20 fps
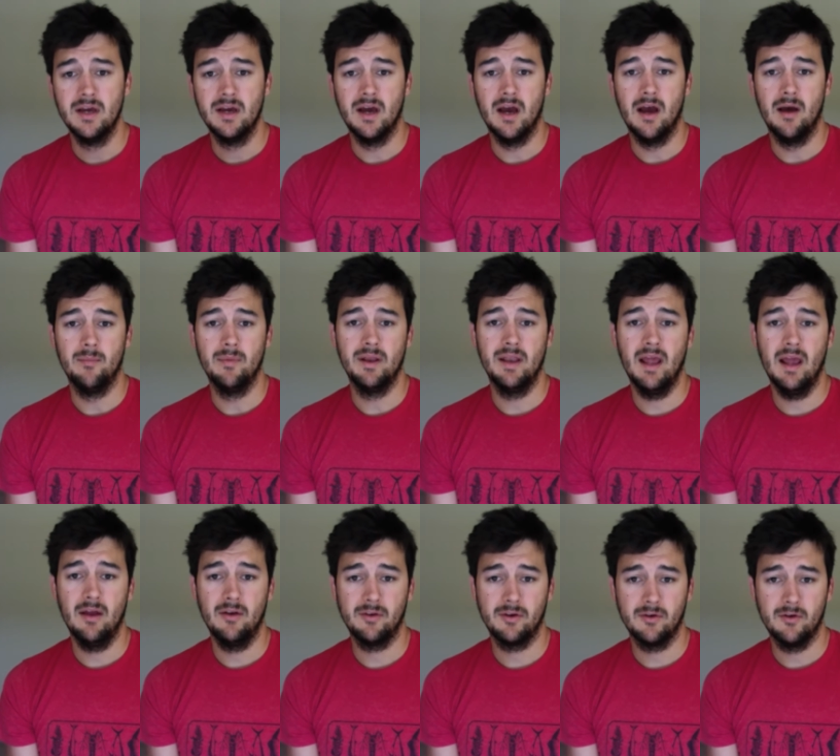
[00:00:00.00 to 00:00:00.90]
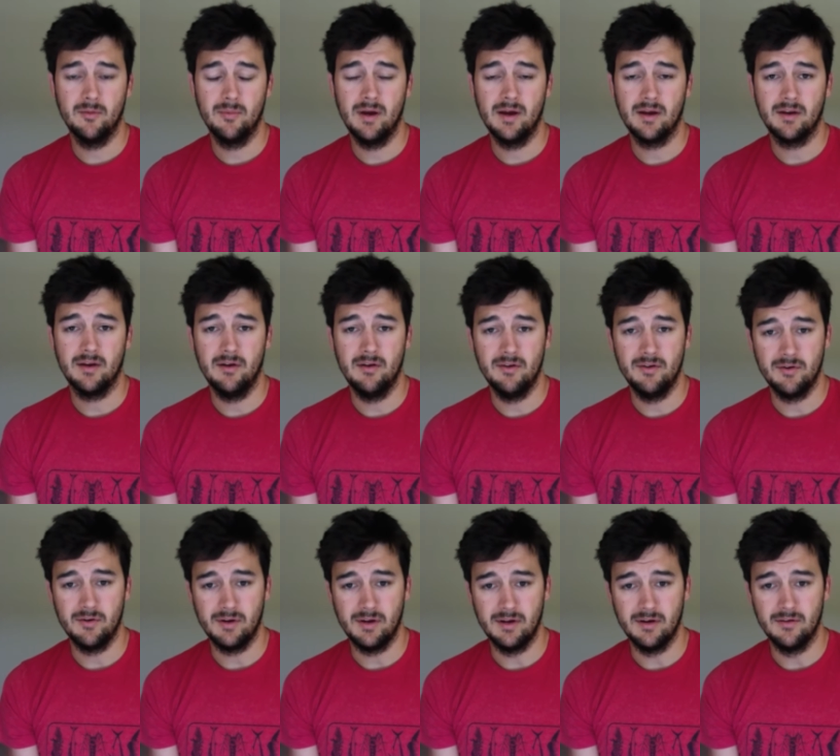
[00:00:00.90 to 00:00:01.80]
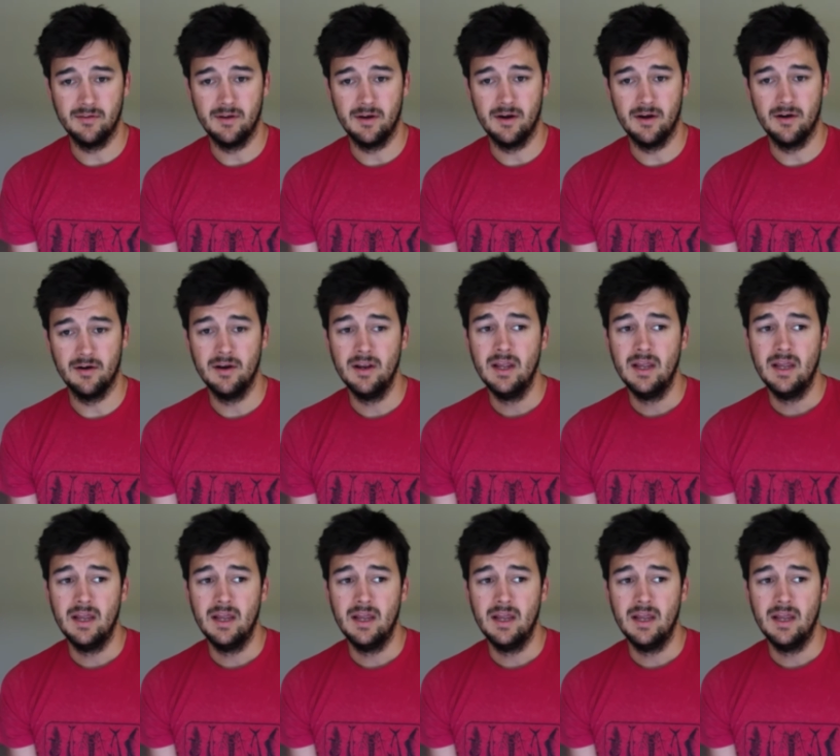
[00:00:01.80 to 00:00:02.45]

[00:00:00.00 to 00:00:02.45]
and how to go about carrying your gear there